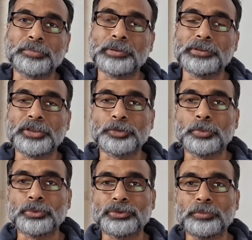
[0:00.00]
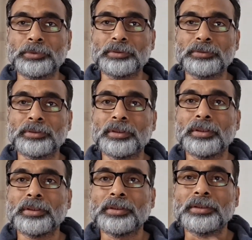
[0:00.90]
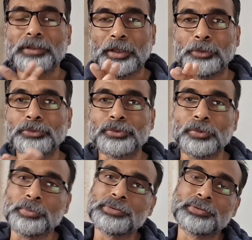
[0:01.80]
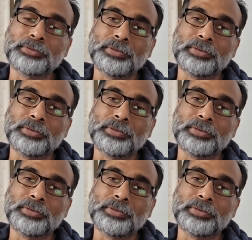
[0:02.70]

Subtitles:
much as possible. Thank you so much.